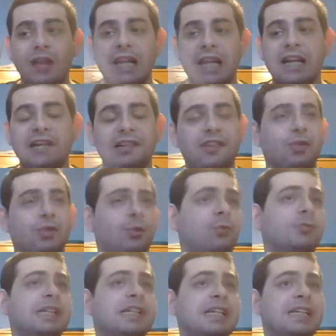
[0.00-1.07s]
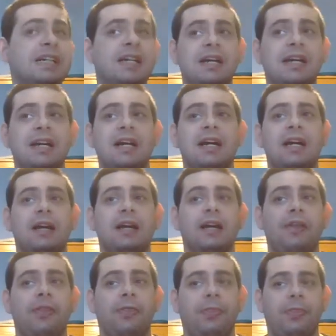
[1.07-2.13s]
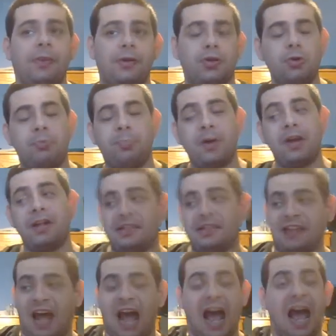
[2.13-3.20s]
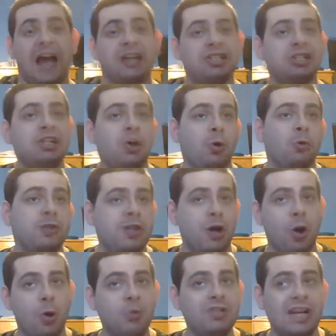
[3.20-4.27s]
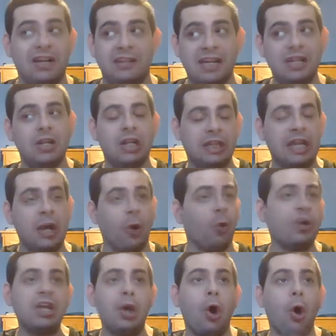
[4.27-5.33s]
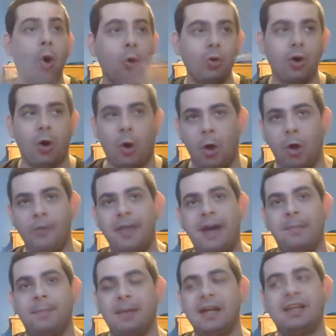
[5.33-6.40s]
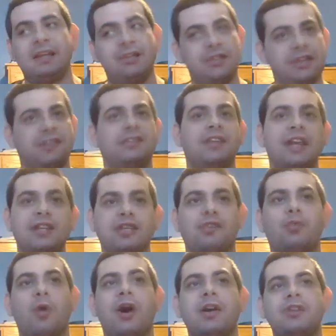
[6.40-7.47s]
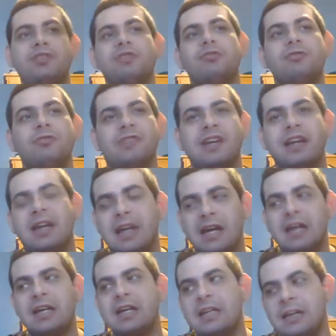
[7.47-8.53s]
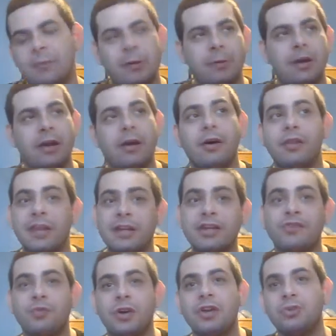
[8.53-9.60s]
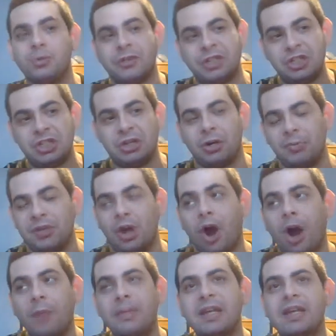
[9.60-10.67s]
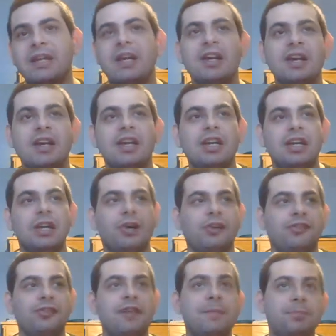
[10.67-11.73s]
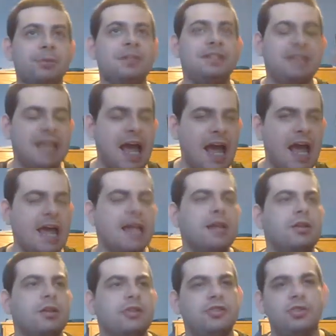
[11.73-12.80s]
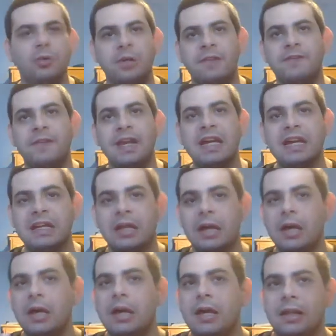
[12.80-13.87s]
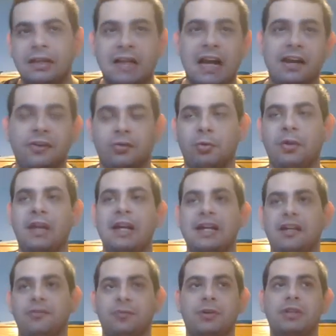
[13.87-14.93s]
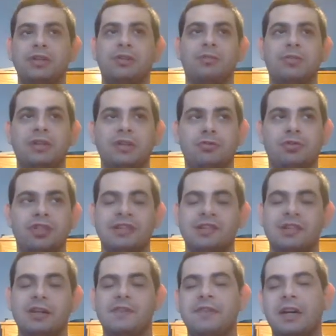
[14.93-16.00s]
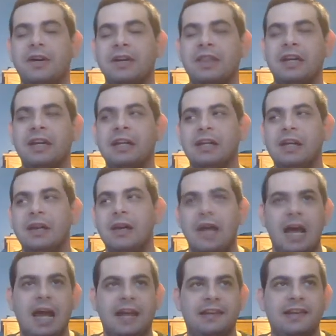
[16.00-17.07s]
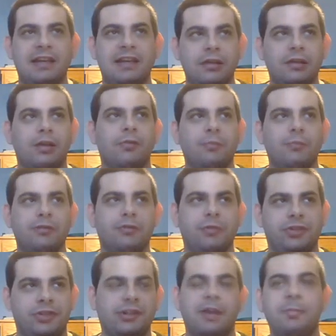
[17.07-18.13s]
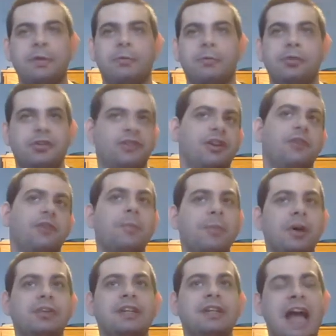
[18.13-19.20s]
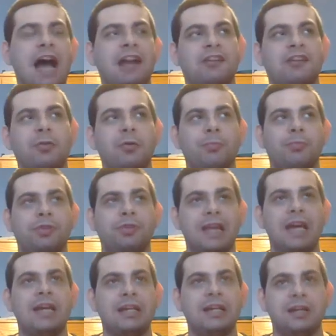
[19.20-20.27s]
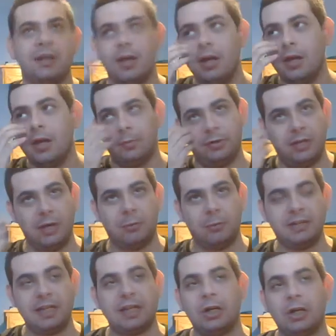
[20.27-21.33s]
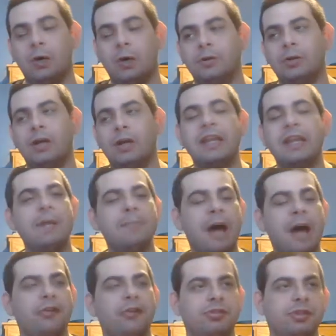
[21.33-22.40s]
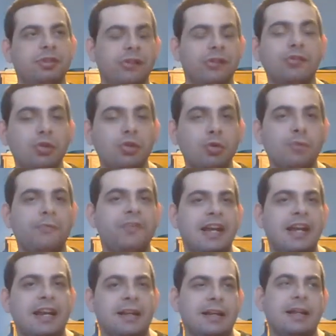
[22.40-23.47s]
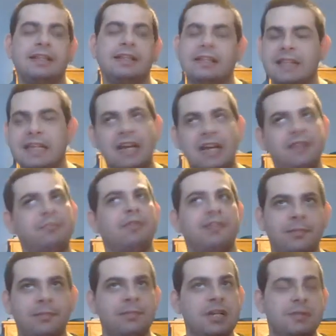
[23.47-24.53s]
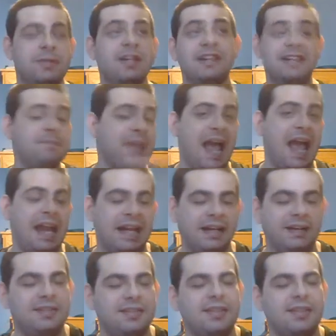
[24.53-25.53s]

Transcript: in story, the Koopas actually already own that. They they already own all that plan. They're just they just want to say, hey, we want to. They just want to do it to cheer up the army, you know. So they pretend to invade the dinosaur lands where you know the Yoshis lived and everything, and say, you know, we, are just gonna be, we're just gonna rebuild the castle, pretend pretend we're taking over, and then Bowser dumb goofs and, and kidnaps Princess Peach because he panicked